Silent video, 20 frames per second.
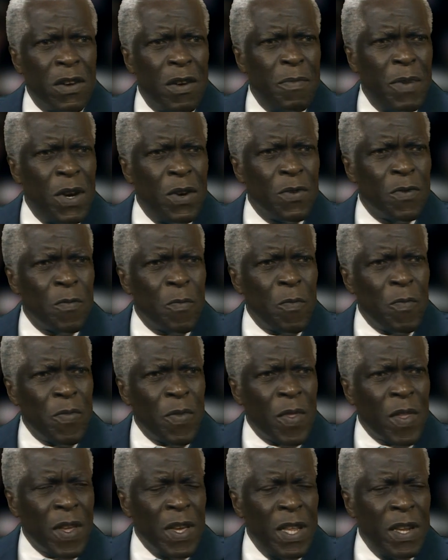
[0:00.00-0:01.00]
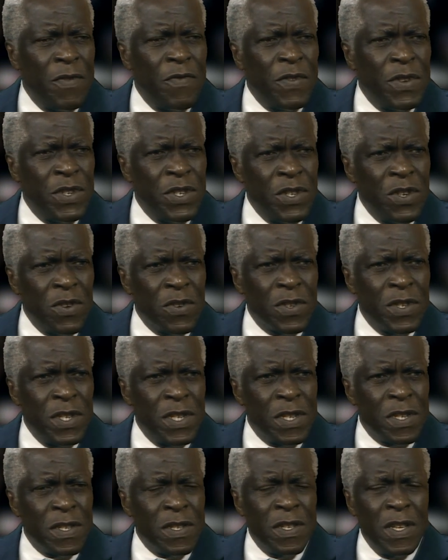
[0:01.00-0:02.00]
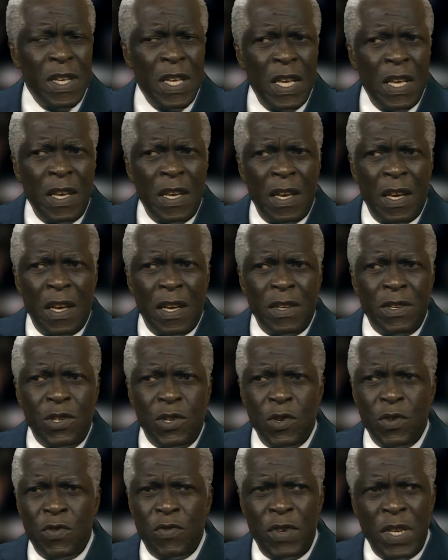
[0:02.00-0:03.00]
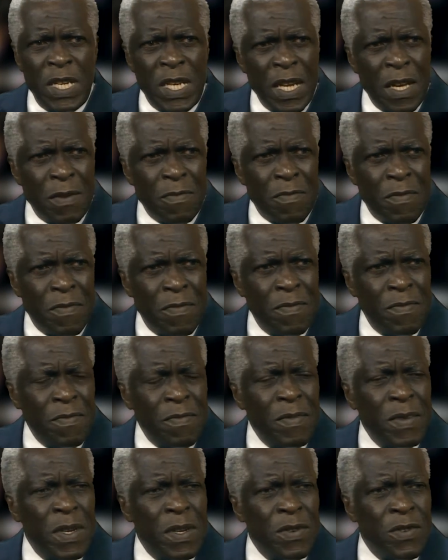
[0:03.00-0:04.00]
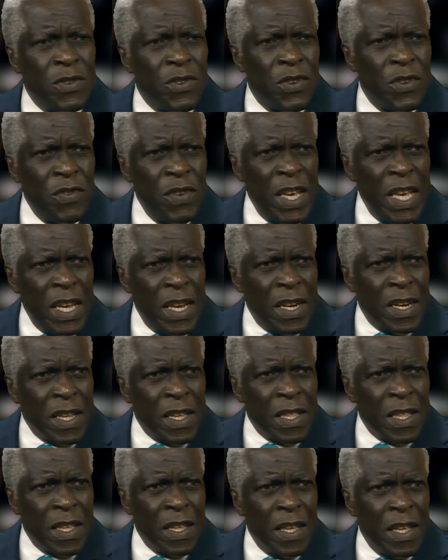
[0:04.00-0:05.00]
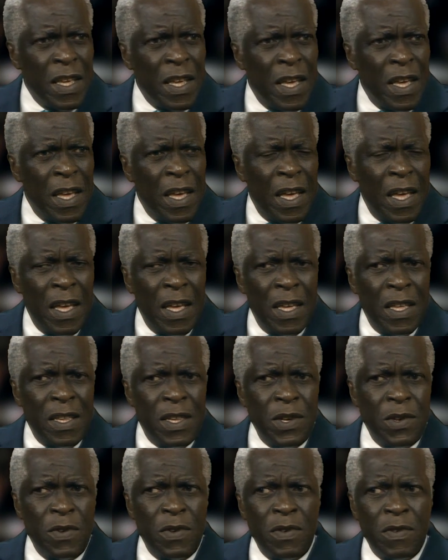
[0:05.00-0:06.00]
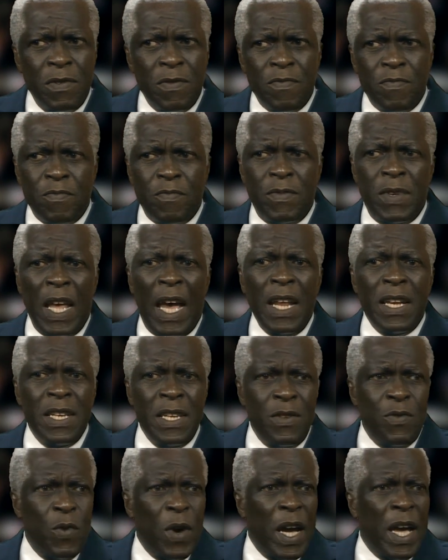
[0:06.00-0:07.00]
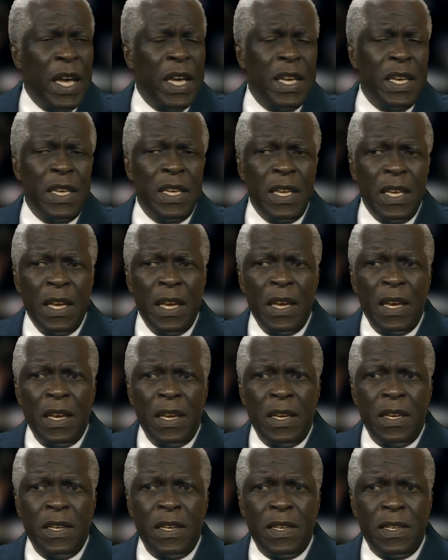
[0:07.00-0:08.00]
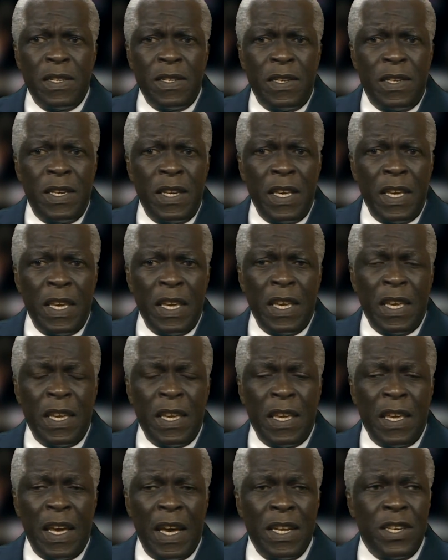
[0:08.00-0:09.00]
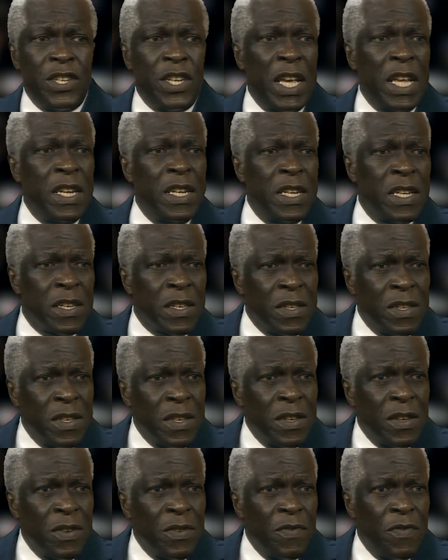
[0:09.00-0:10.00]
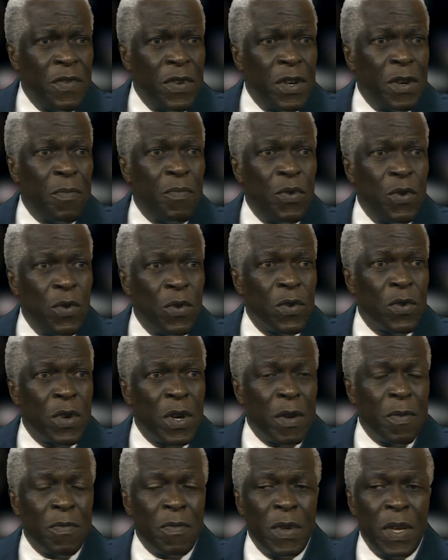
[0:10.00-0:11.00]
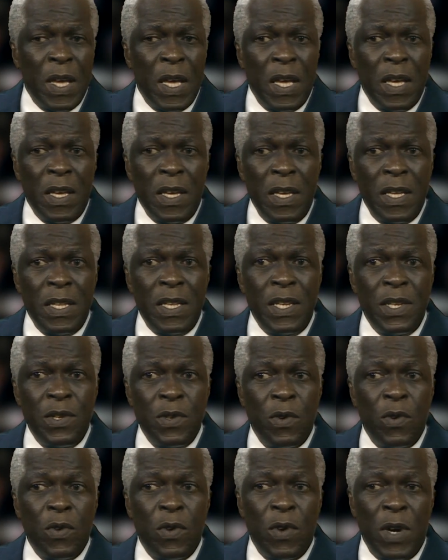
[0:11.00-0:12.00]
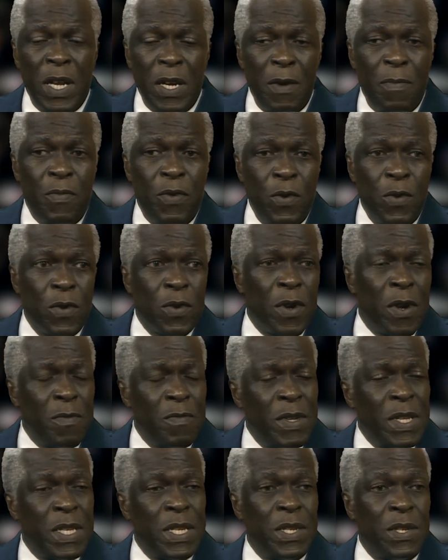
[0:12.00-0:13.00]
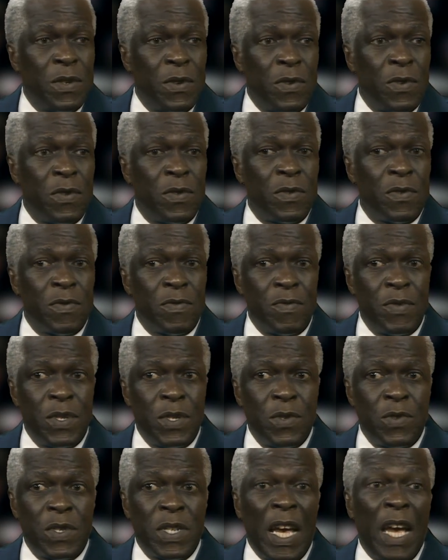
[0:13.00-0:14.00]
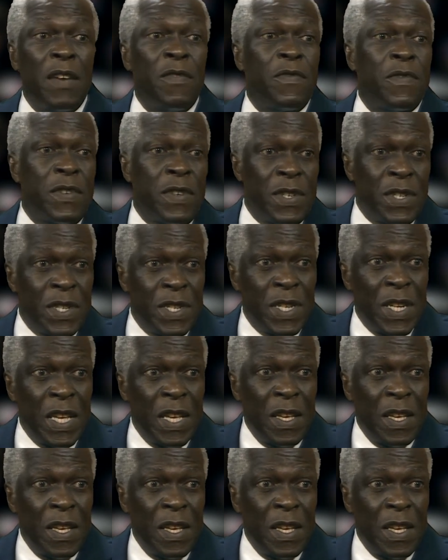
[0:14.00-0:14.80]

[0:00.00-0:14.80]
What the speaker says: about infrastructure, tourism, trade. So that is why the agenda for the program and the program is so diverse,